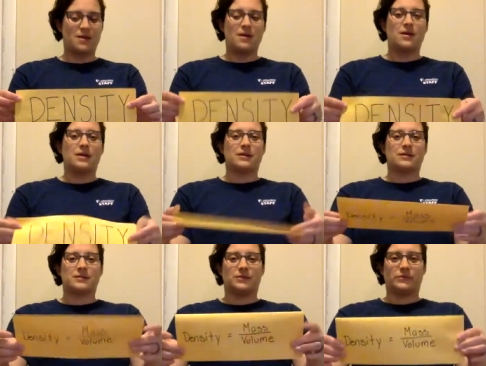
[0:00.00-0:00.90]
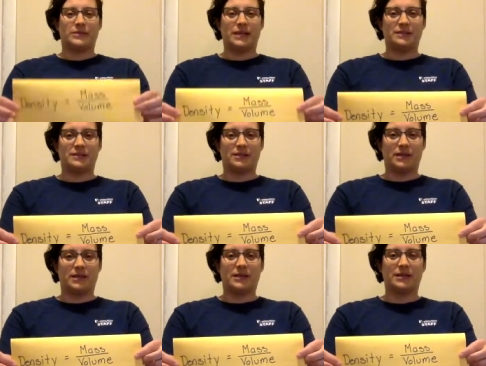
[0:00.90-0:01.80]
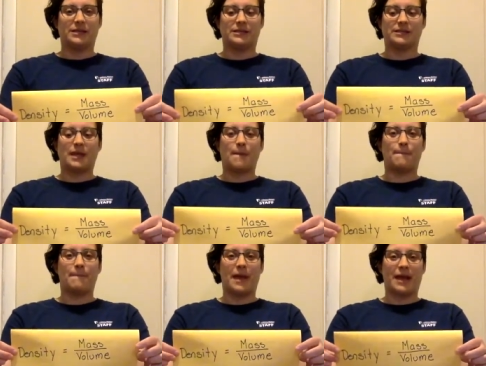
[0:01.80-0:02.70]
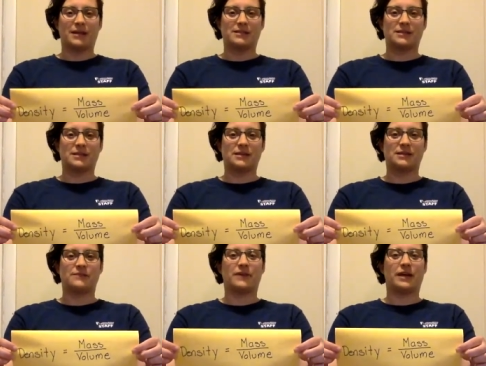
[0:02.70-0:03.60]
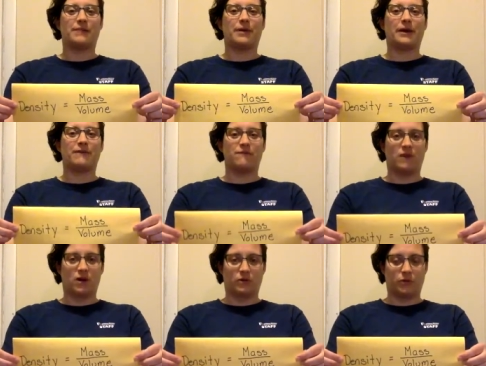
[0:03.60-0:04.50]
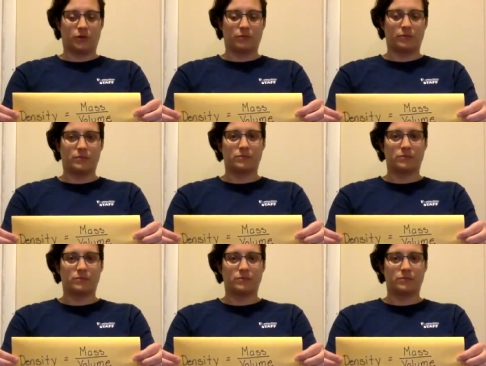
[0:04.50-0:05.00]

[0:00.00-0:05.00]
So density is mass divided by volume.